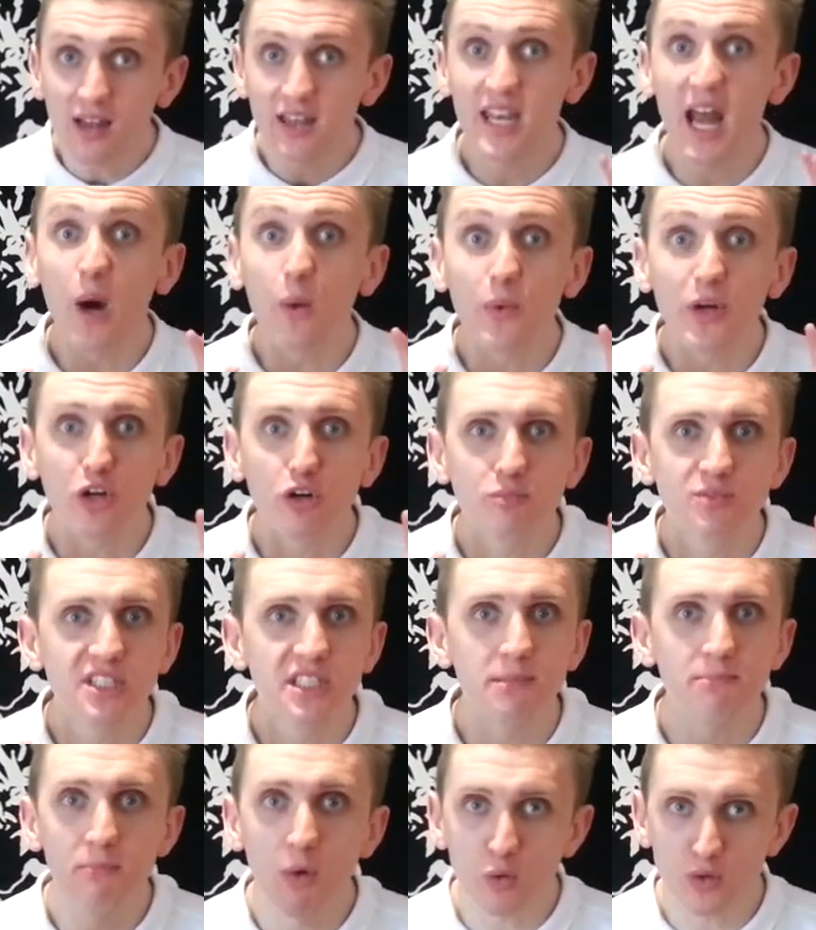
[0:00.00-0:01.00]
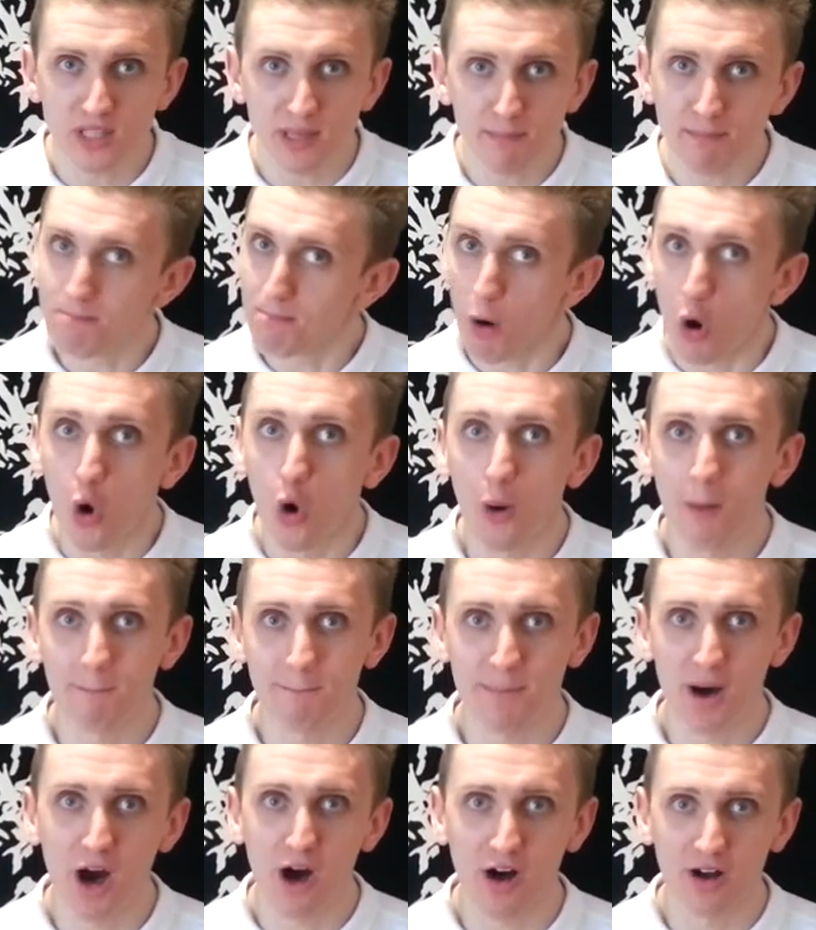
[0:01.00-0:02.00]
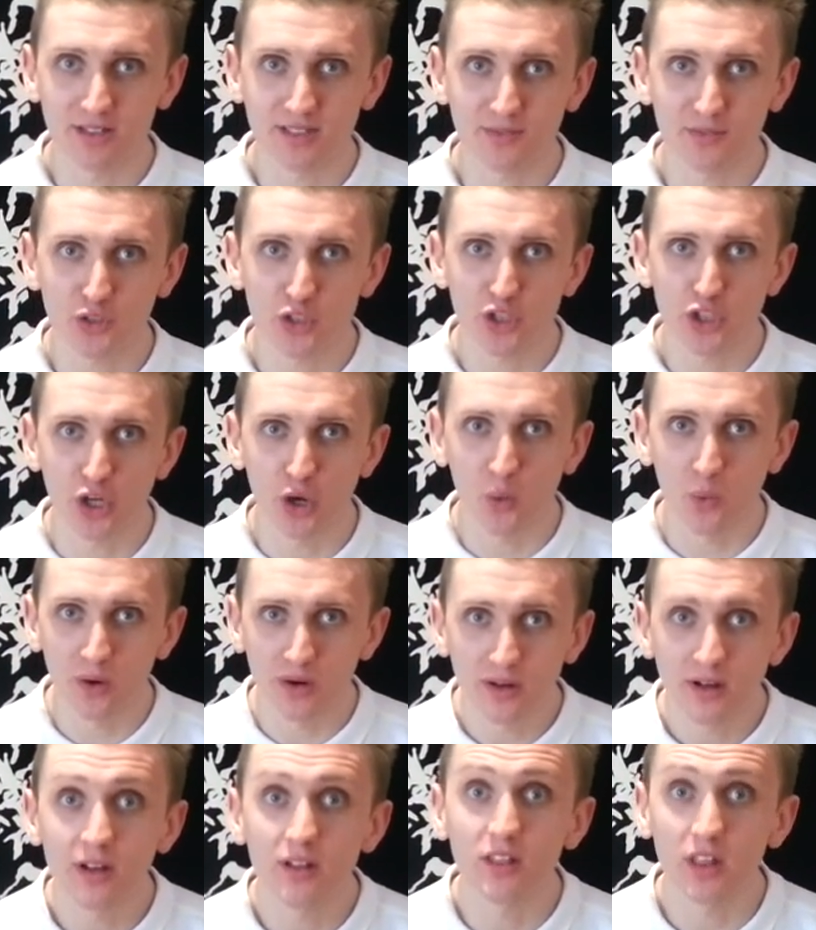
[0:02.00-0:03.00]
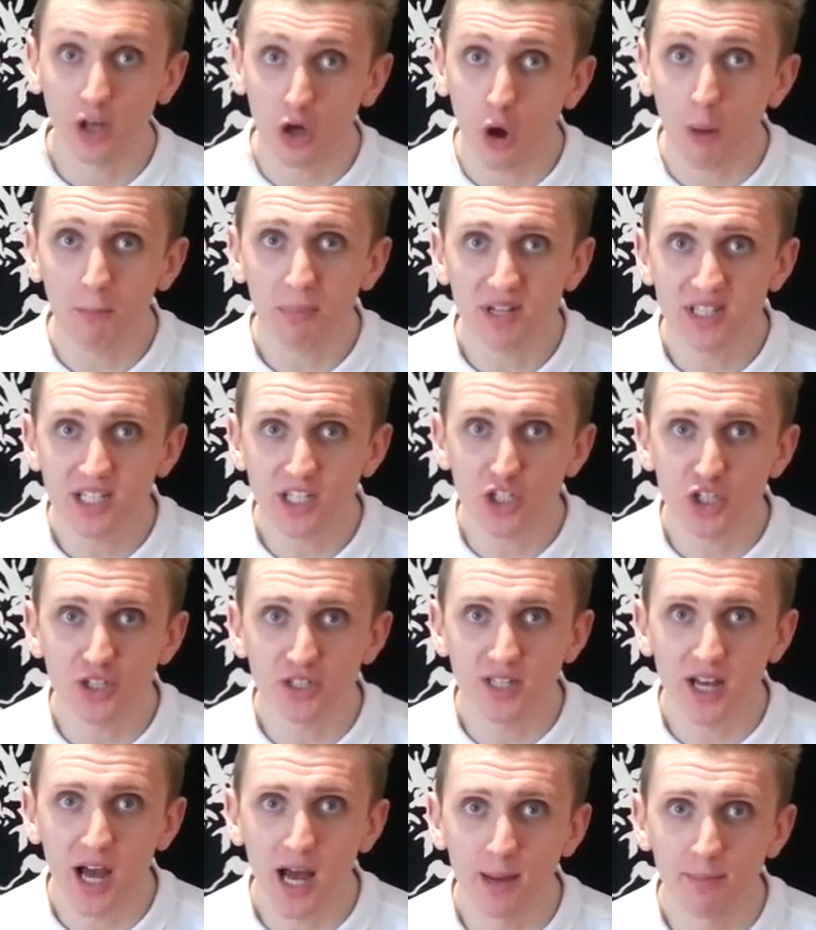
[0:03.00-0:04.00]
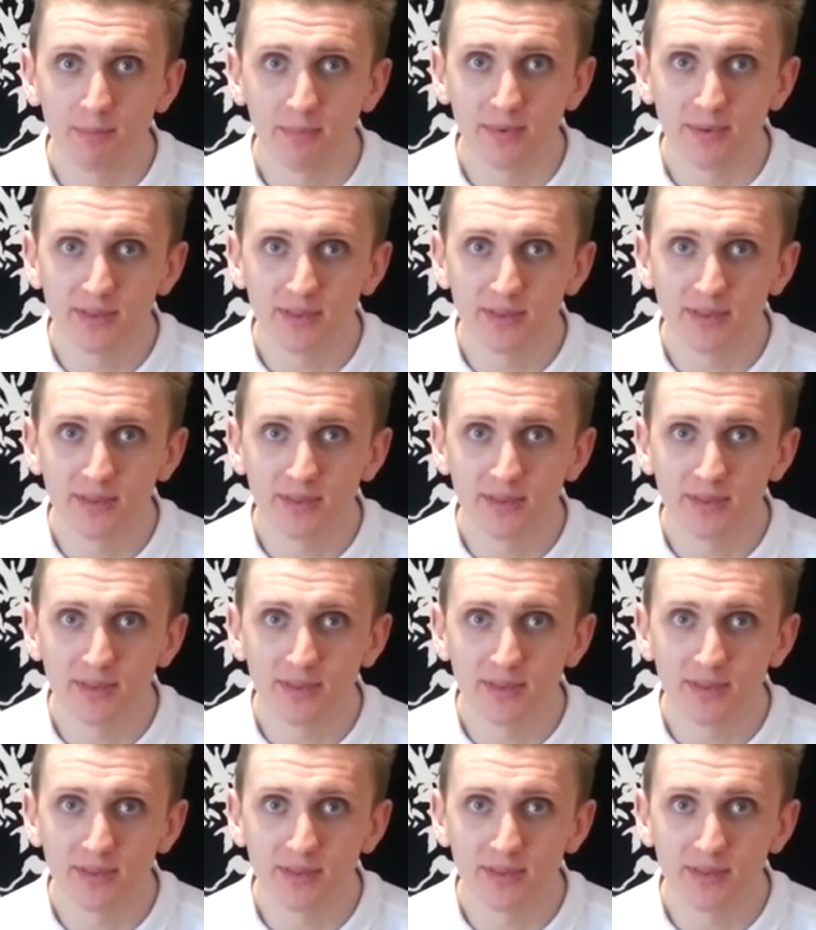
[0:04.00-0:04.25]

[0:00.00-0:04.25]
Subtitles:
Now we come to the most important part of the show, the competition time.